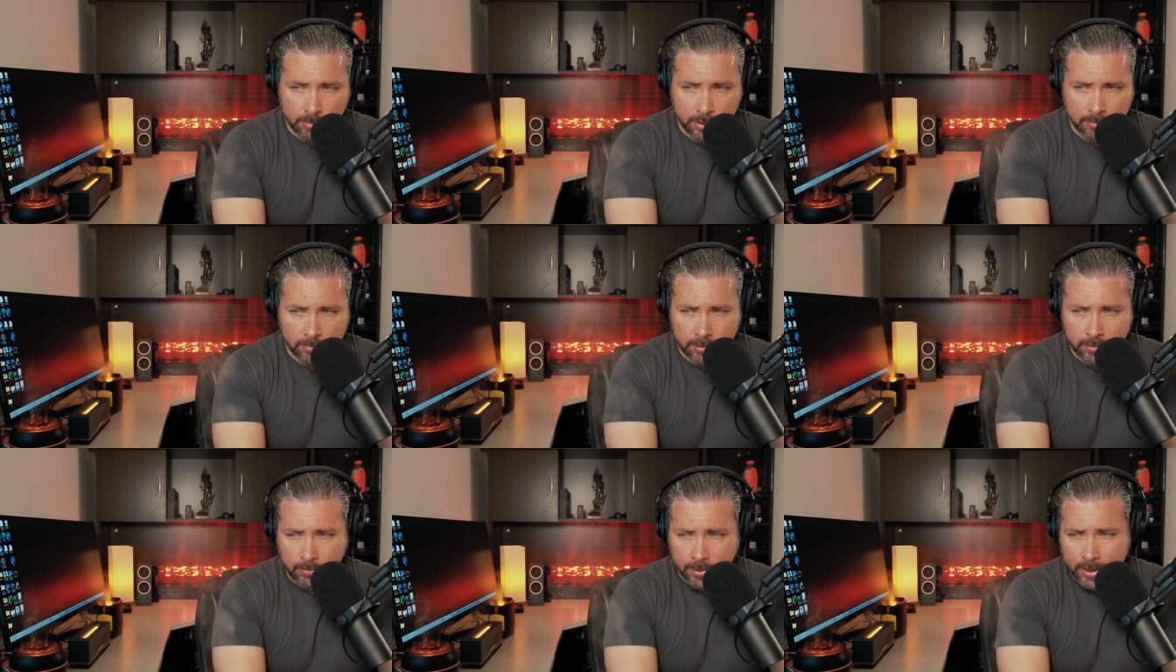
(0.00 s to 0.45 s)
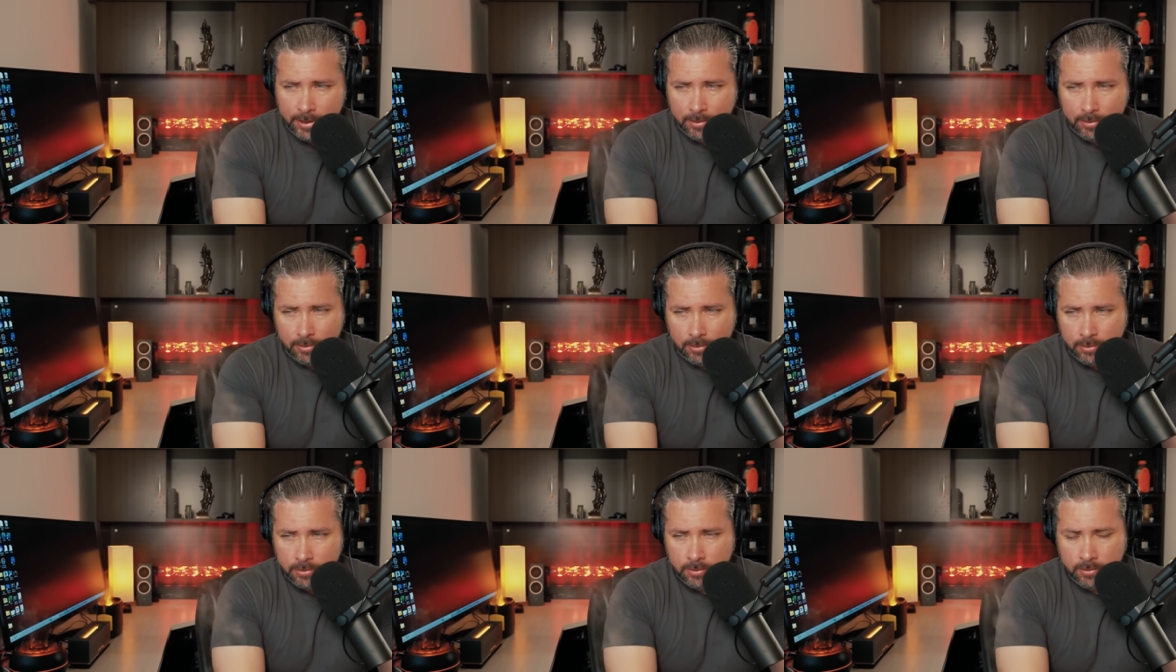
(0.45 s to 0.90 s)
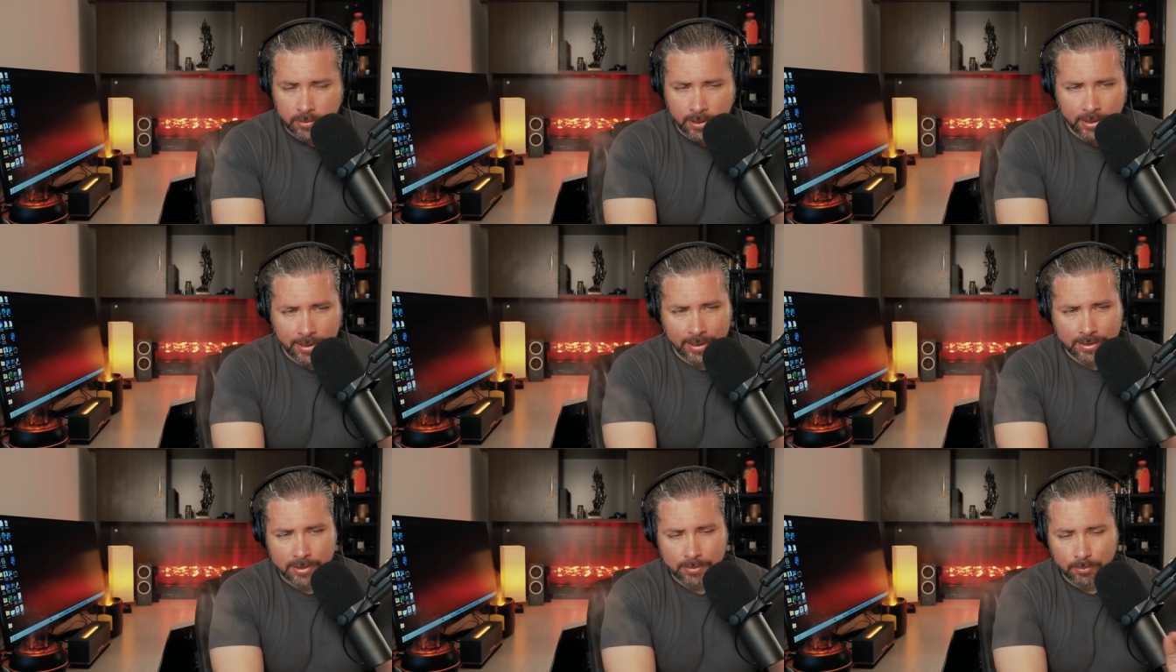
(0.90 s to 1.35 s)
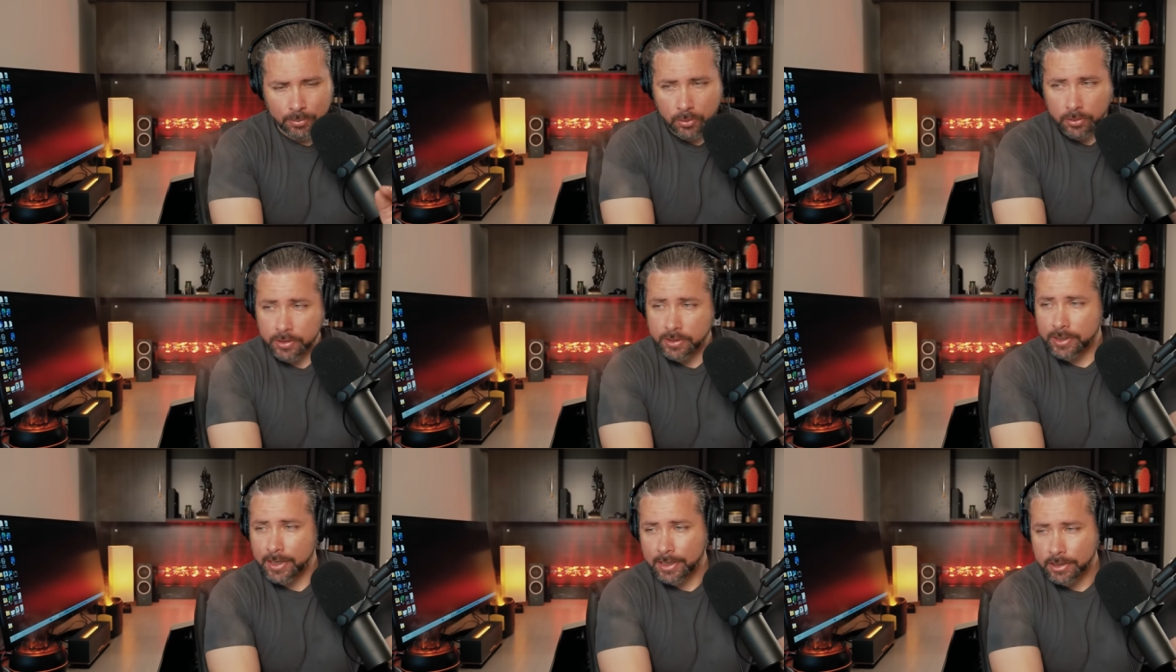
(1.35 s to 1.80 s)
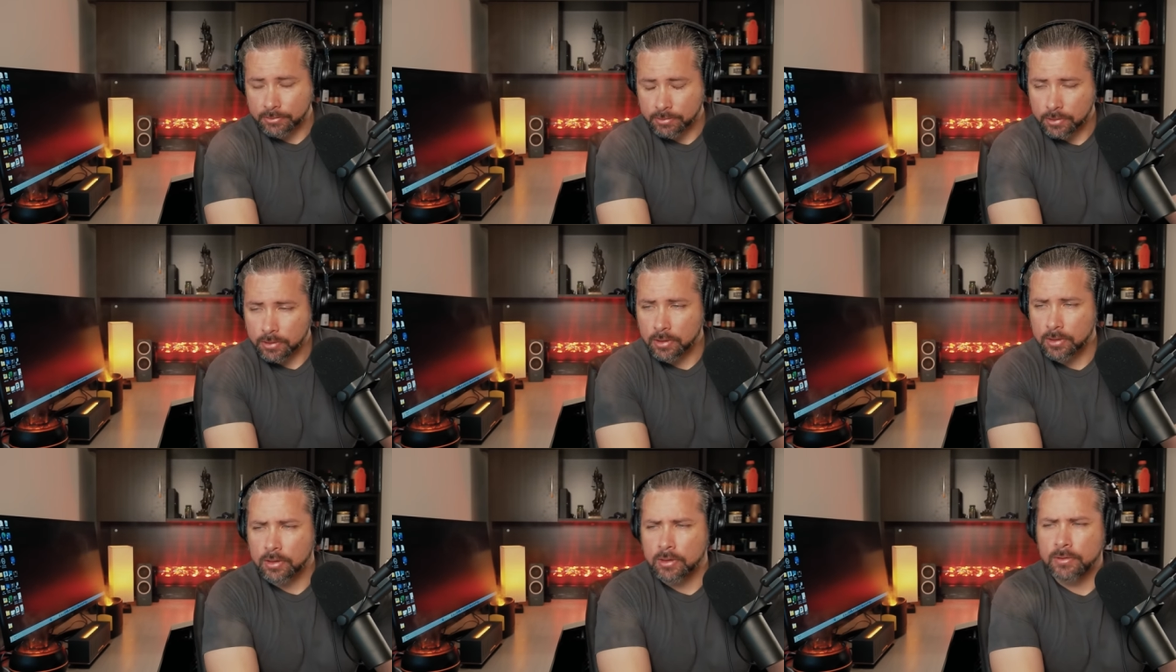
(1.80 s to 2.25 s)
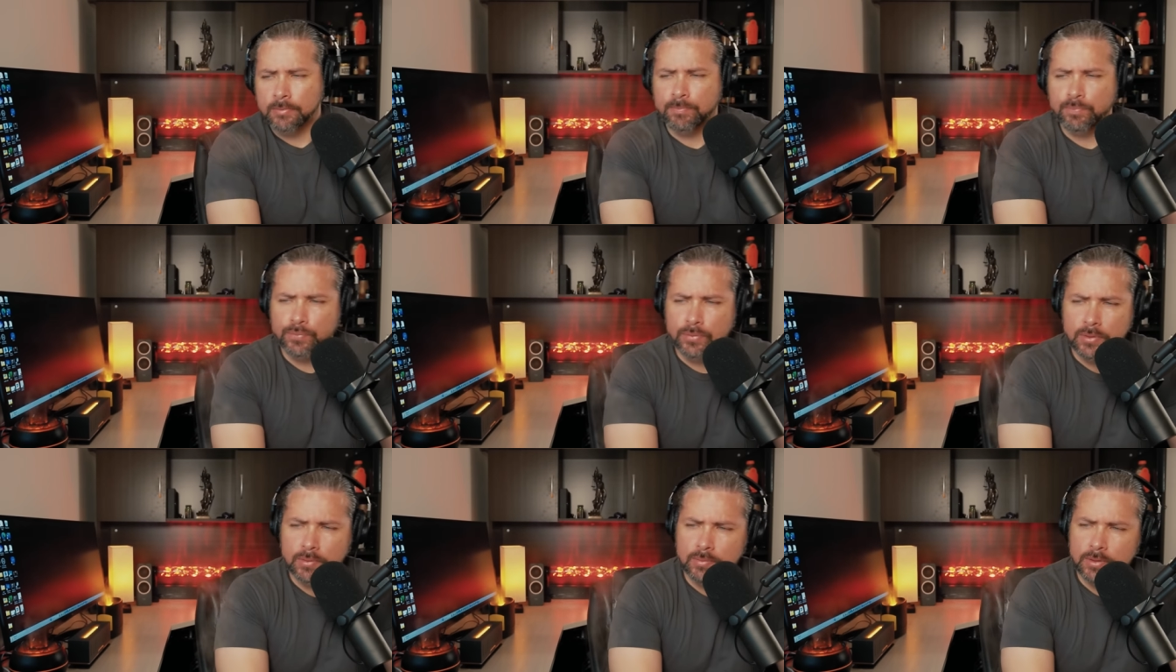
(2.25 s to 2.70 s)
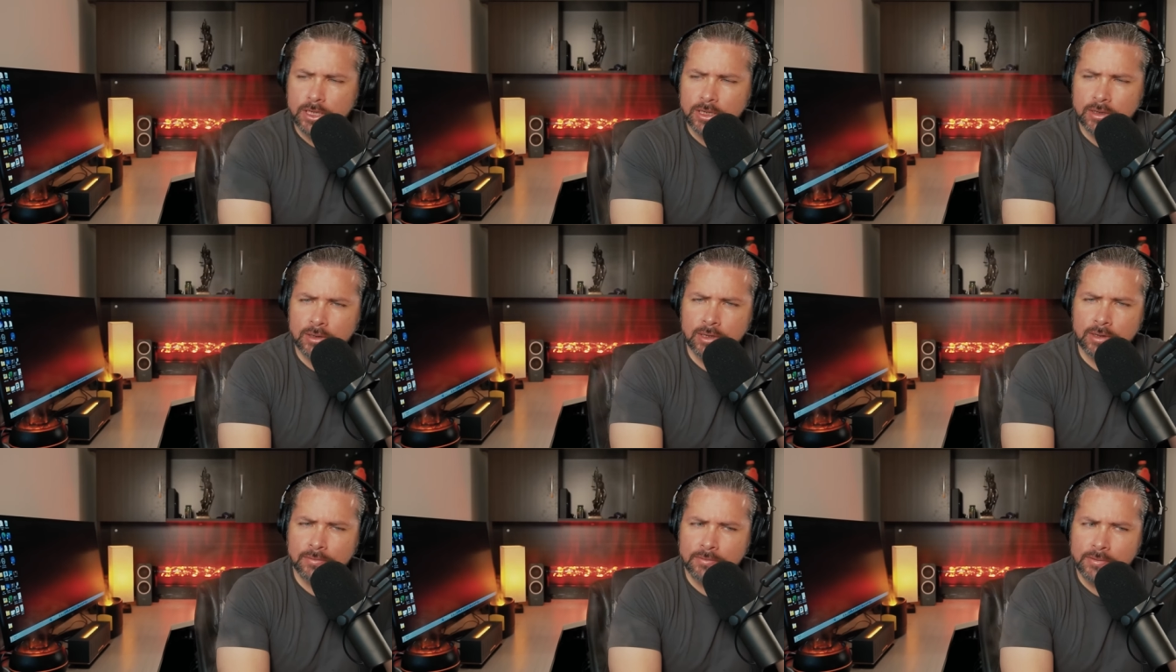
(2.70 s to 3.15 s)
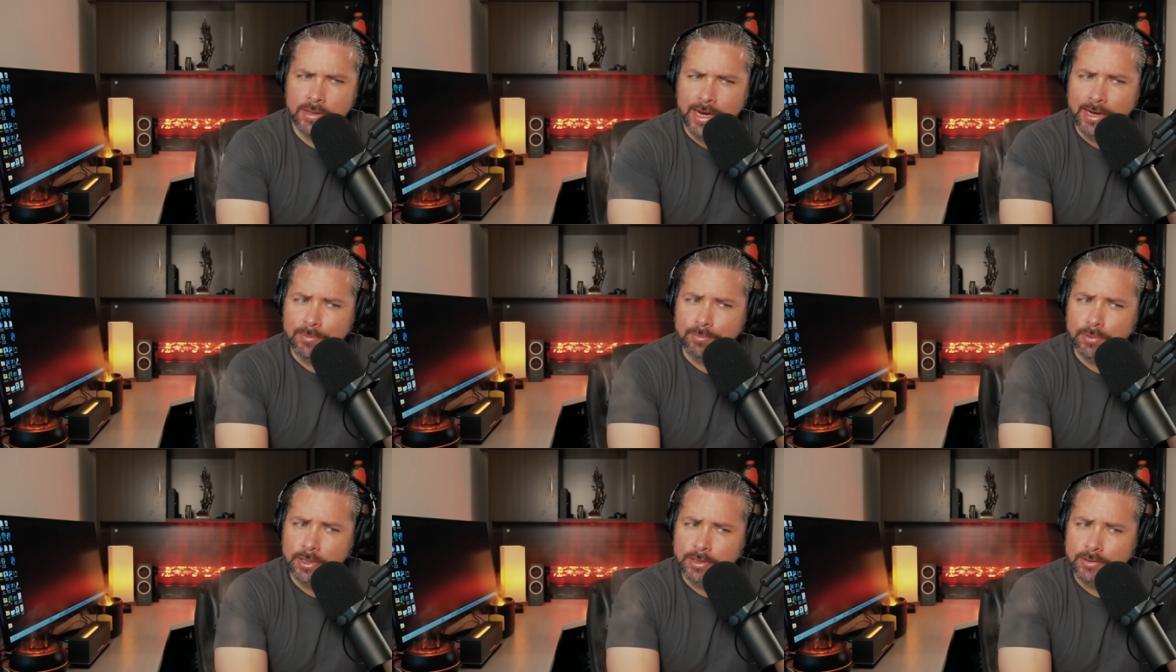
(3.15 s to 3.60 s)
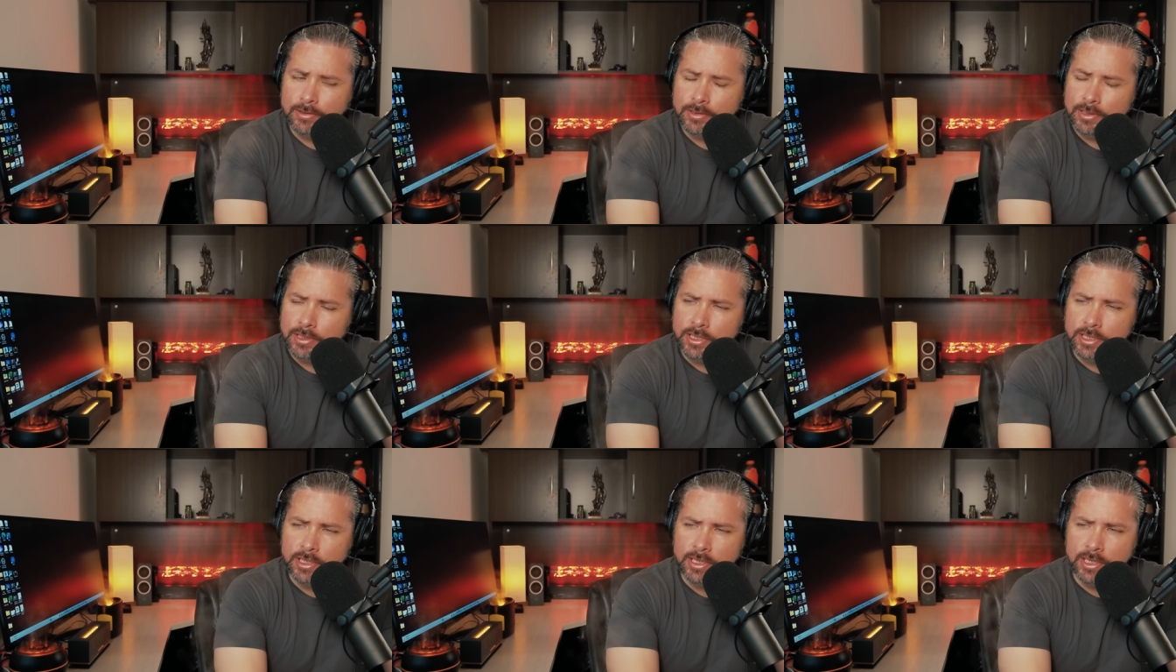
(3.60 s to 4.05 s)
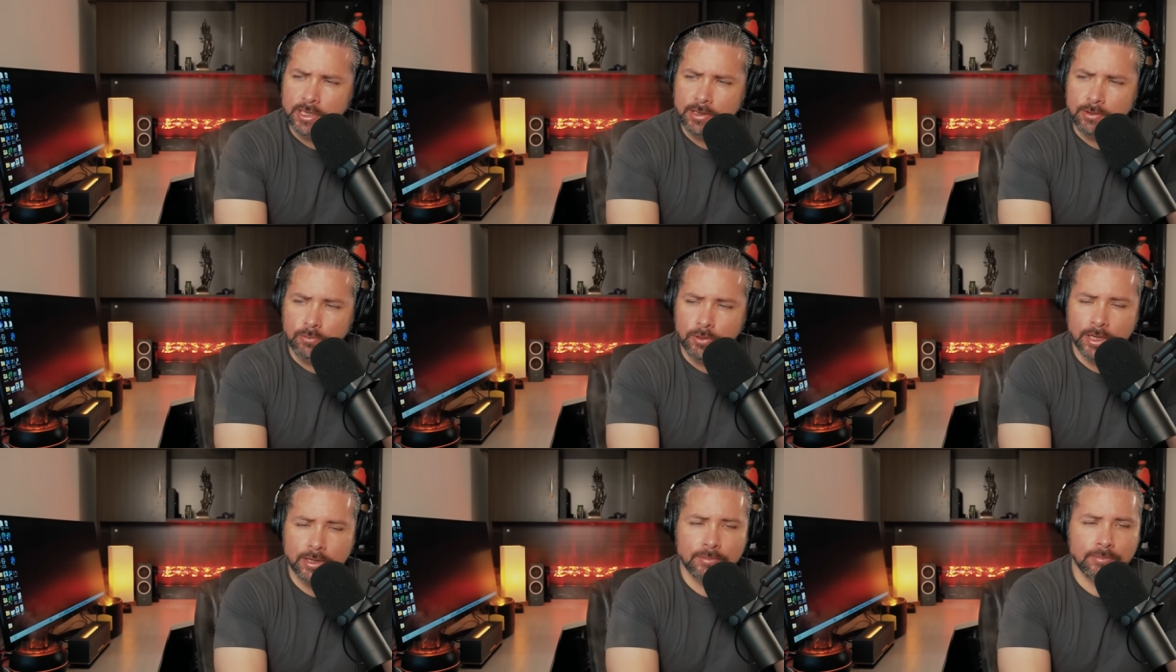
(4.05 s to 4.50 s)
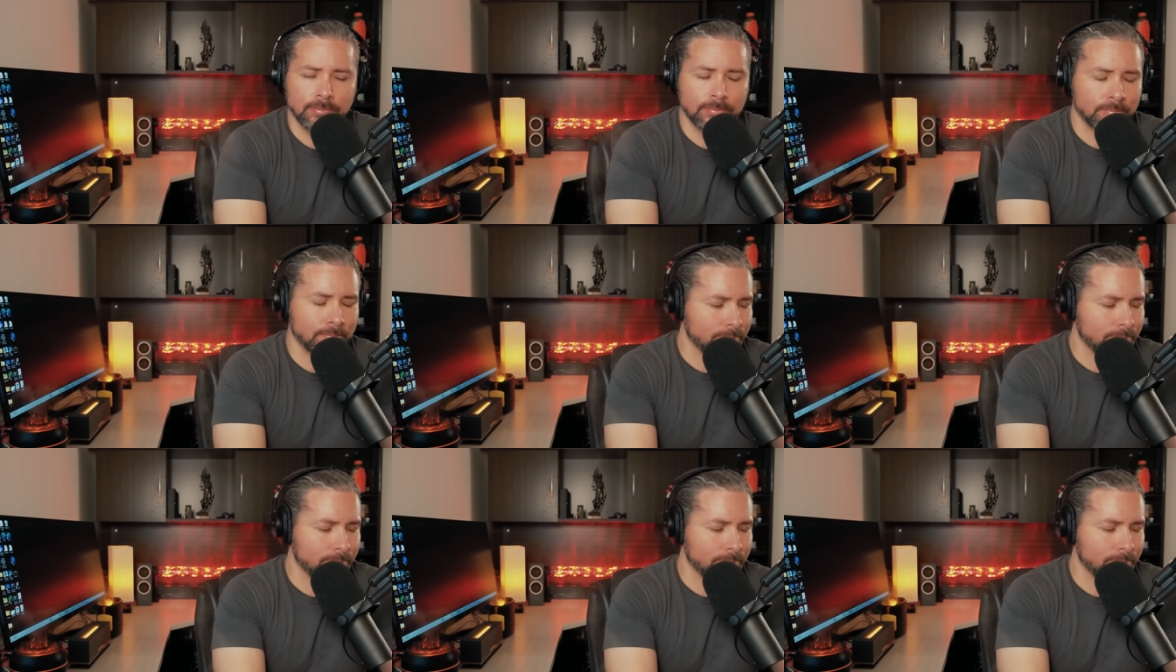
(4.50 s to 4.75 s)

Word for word: But we went through, and not to bore you guys with all uh, of that, but she went